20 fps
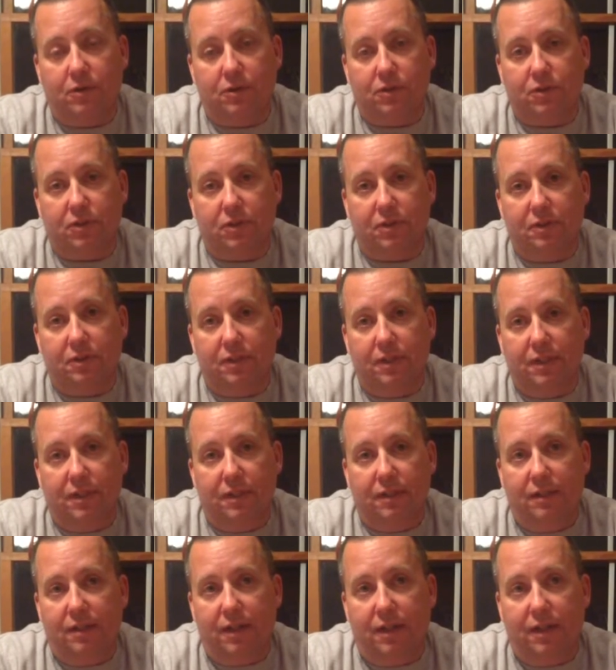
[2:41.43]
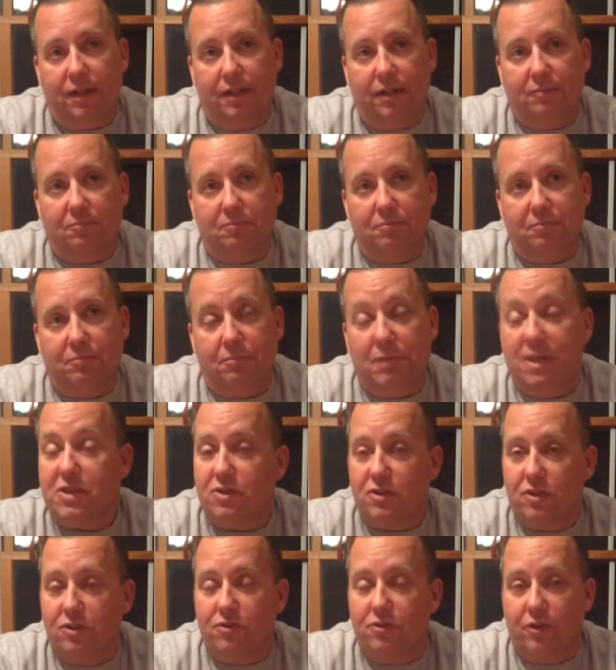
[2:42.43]
So my
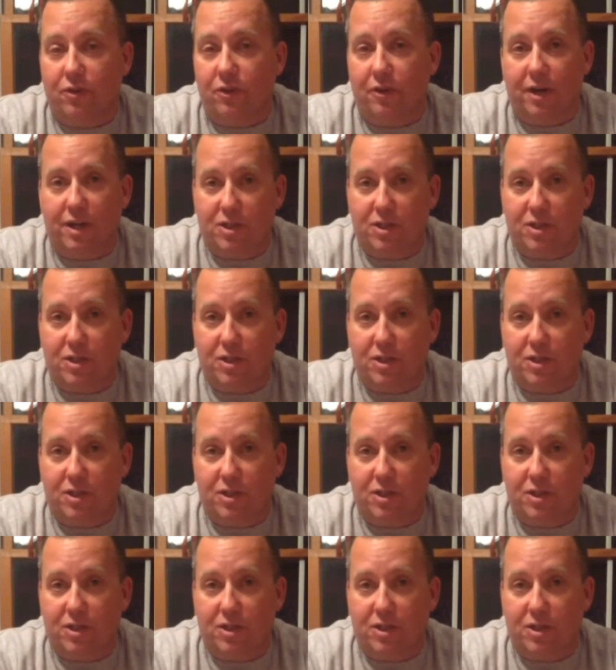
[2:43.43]
senior year,